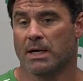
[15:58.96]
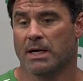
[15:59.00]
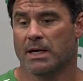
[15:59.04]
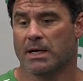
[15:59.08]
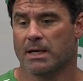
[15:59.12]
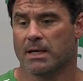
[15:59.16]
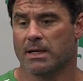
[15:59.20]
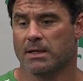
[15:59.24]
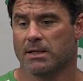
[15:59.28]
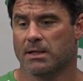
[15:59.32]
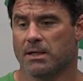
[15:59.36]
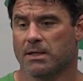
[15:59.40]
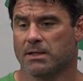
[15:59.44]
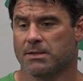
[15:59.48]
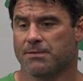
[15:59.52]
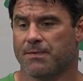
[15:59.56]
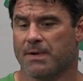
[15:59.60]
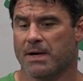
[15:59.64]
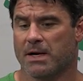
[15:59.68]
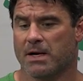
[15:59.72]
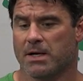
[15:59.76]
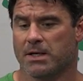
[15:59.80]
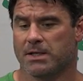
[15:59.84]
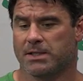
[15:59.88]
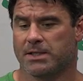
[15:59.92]
Yeah, it's
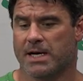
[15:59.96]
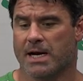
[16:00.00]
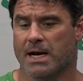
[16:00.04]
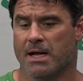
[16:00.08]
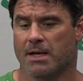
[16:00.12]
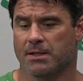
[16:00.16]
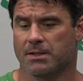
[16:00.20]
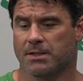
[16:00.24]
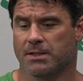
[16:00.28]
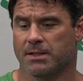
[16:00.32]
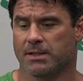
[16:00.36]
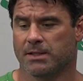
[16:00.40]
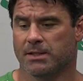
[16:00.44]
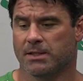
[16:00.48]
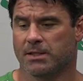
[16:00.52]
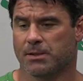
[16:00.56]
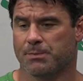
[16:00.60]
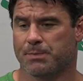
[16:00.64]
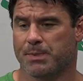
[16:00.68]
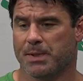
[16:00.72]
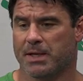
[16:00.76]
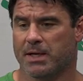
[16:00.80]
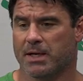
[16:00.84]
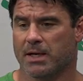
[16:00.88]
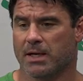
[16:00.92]
very challenging
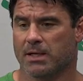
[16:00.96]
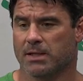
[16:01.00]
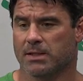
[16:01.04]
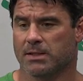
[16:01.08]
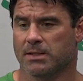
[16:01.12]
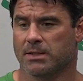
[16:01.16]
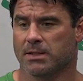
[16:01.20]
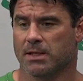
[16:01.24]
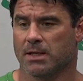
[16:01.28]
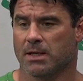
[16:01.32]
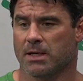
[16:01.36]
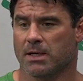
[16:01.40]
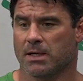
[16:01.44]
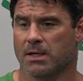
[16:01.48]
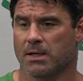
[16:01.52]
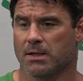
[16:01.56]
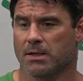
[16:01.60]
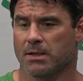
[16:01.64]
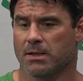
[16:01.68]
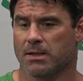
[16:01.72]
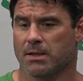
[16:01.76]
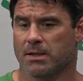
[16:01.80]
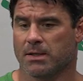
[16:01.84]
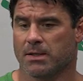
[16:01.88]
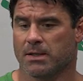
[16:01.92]
just because
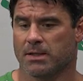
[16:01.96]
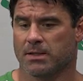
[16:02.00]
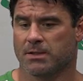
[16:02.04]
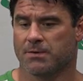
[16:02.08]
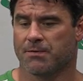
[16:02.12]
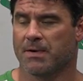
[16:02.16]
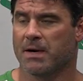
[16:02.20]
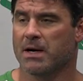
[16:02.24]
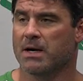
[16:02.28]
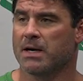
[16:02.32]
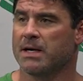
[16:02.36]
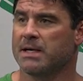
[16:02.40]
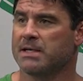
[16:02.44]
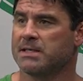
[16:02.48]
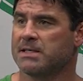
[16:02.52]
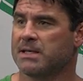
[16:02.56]
it's very